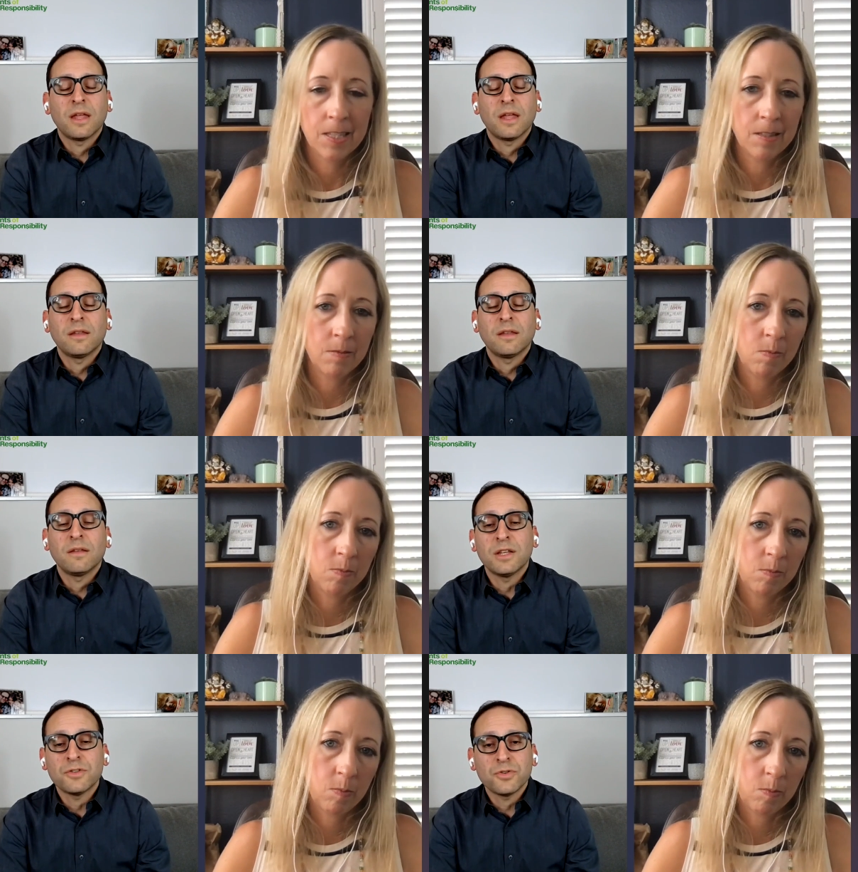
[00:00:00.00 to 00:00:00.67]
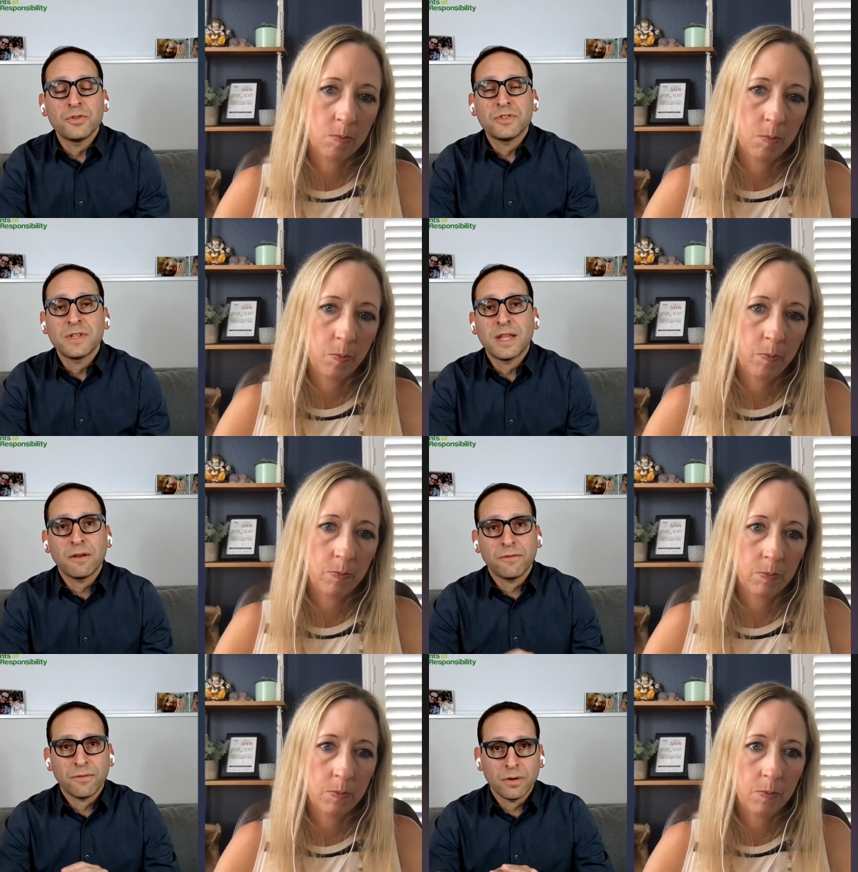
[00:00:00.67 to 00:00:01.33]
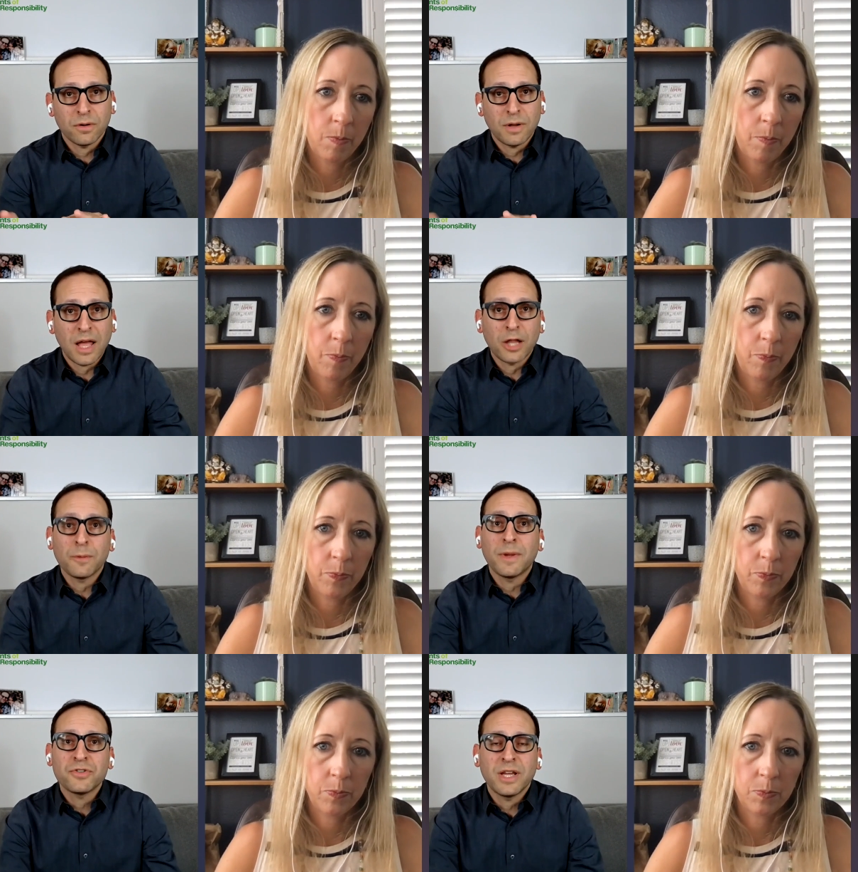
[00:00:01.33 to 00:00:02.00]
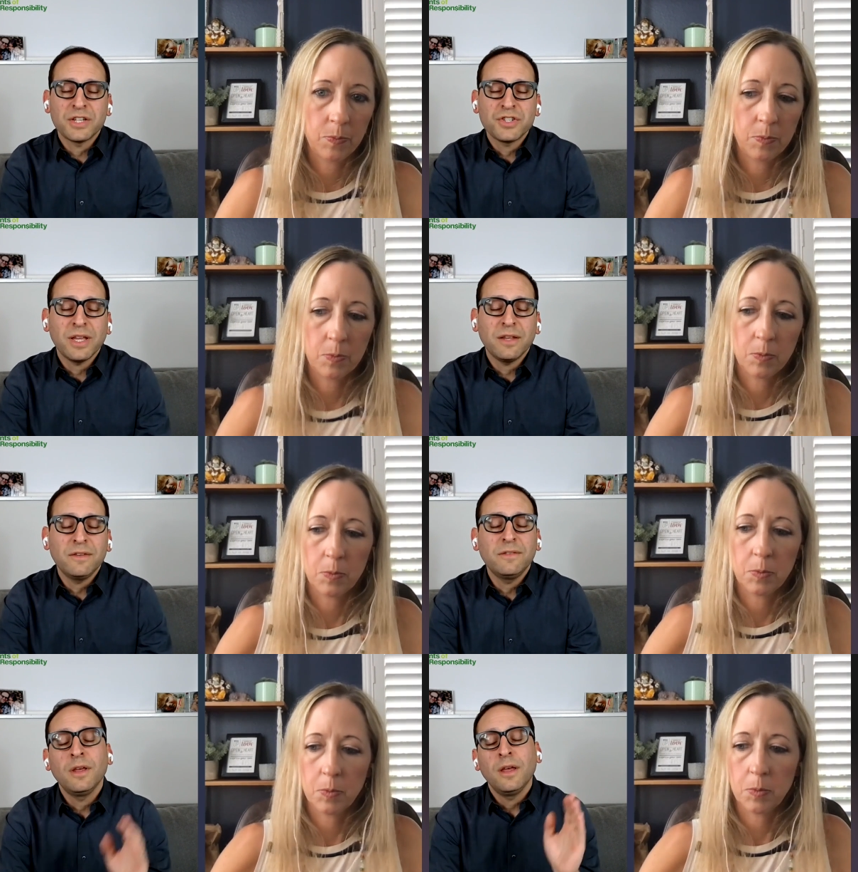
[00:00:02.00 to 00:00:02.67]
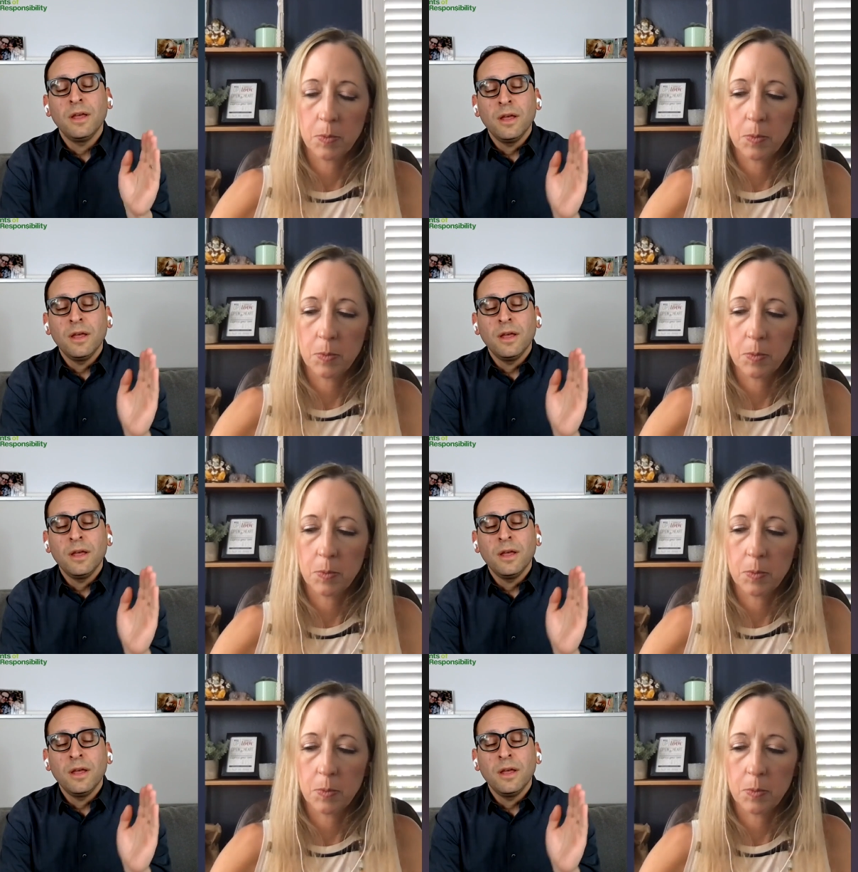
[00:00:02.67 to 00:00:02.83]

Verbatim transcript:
Speaker 1: and introducing that for elementary age kids.